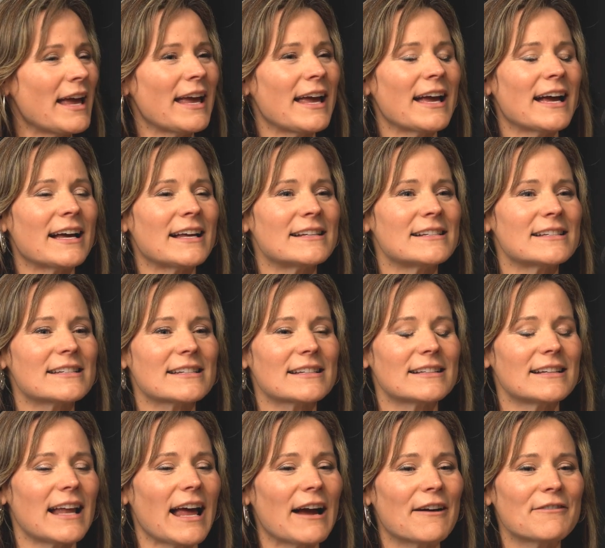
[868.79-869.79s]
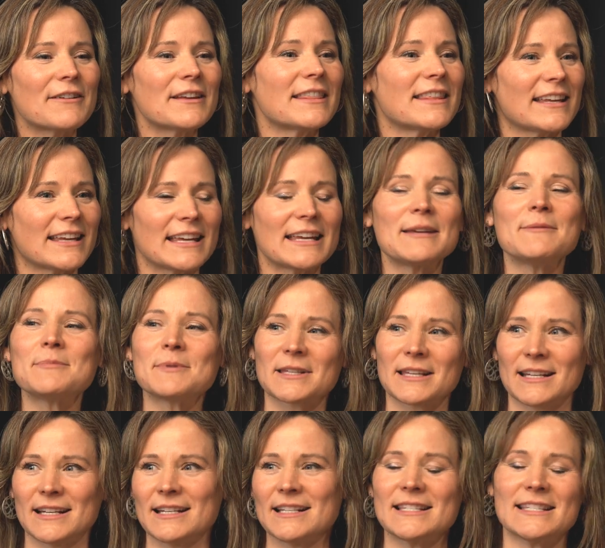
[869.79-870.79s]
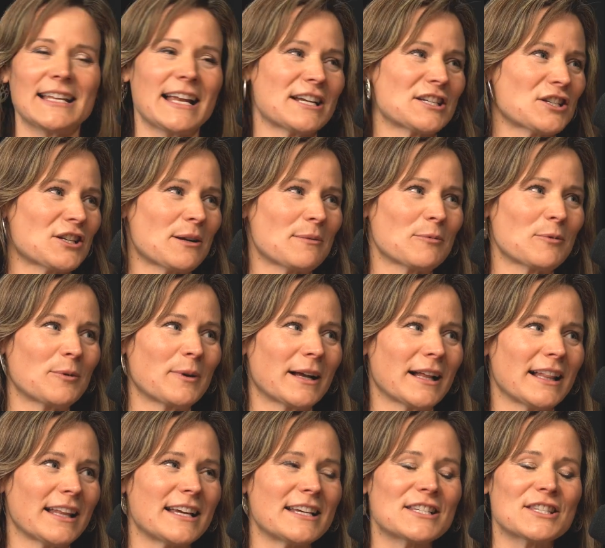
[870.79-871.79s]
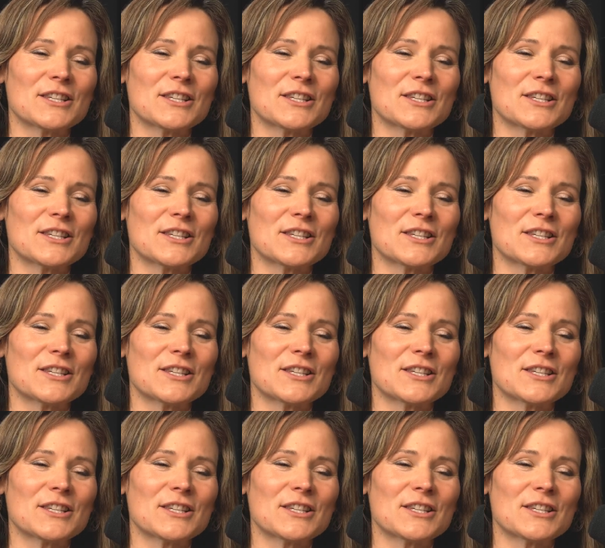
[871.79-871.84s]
and everything keeps getting snatched up quickly.